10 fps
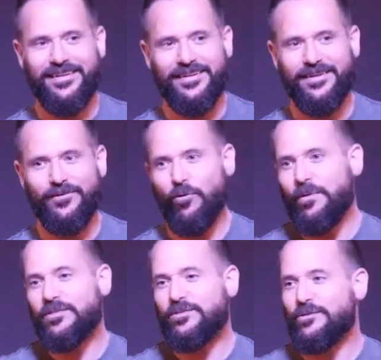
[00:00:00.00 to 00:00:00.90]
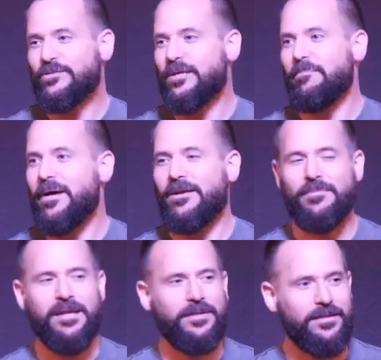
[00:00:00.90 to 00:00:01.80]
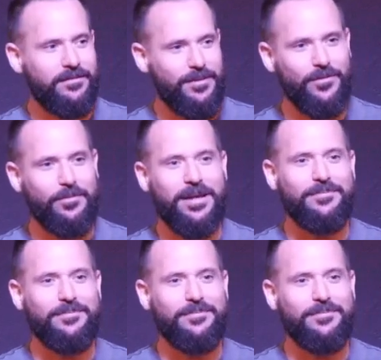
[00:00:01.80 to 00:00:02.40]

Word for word: Or weeds will do something better, maybe. Maybe they'll